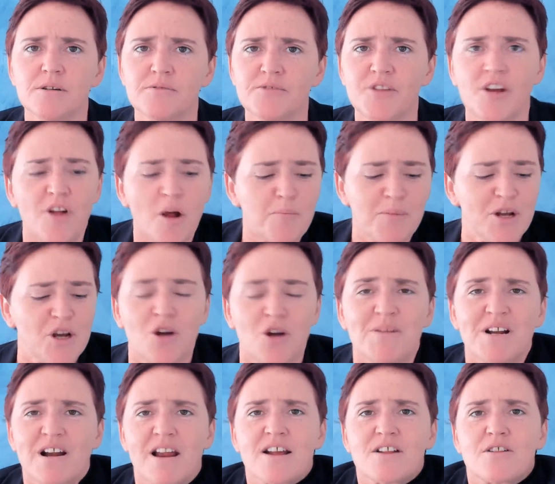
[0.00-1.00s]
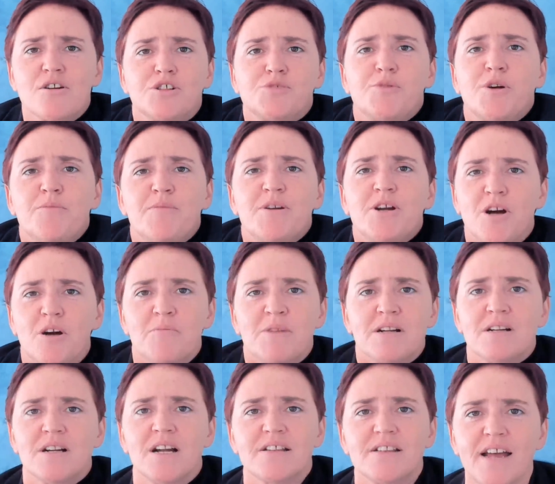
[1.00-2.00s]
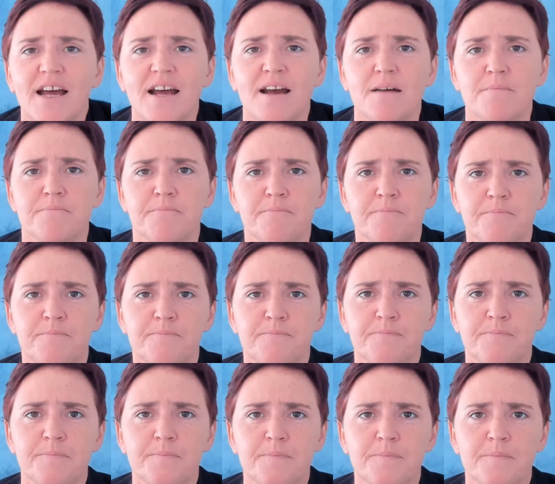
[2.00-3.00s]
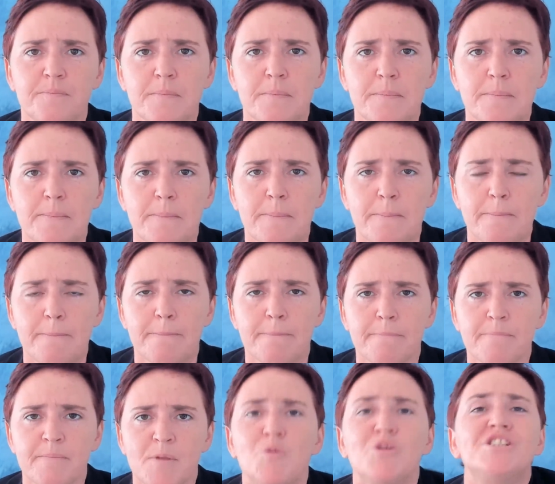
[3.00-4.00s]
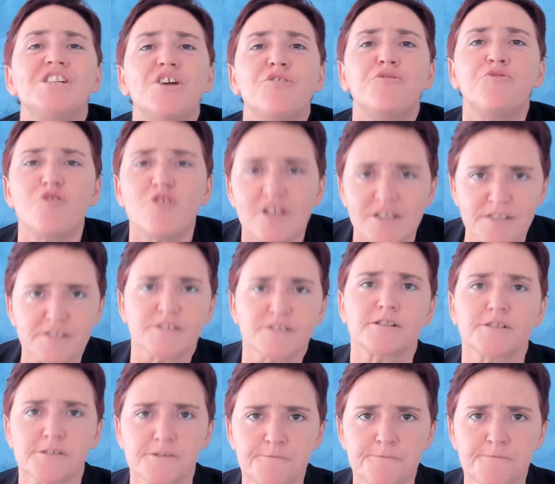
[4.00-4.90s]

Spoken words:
They're not becoming like us, we're becoming like them. We're different.